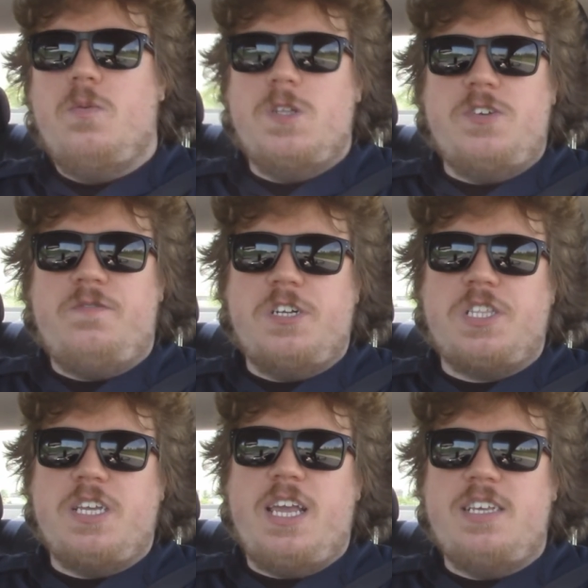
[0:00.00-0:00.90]
Once you
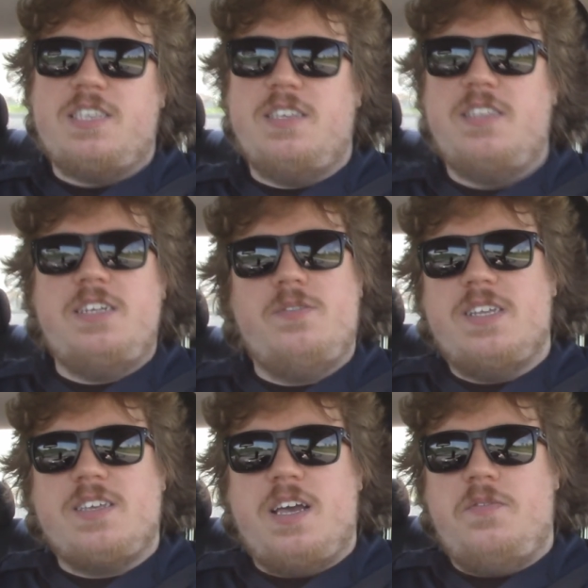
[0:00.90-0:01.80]
finish the cases,
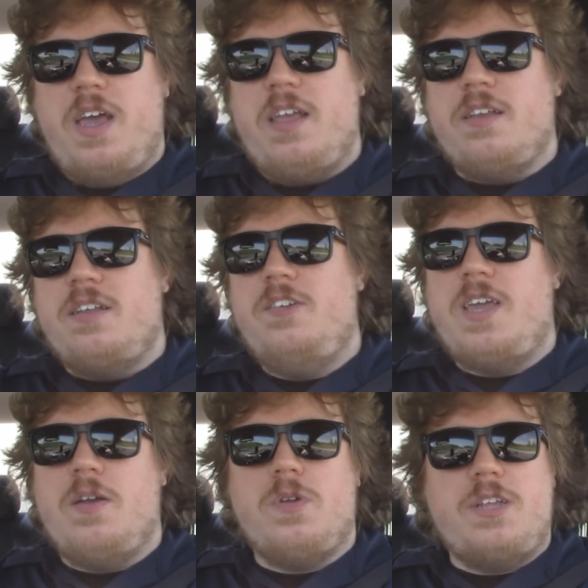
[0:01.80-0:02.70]
that's kind of it. You
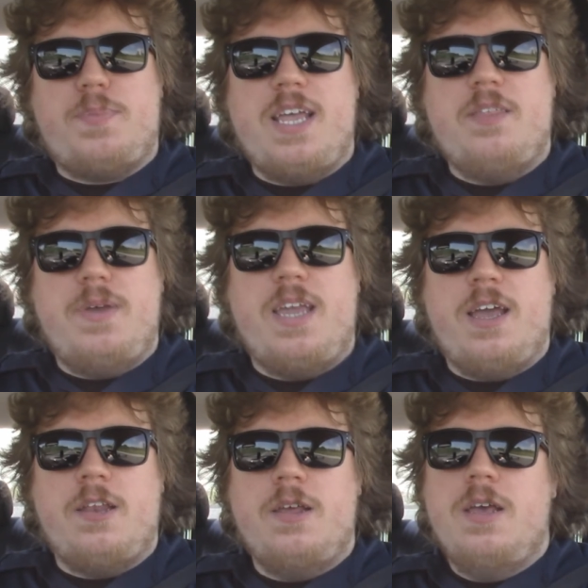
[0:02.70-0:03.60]
can't really play them again.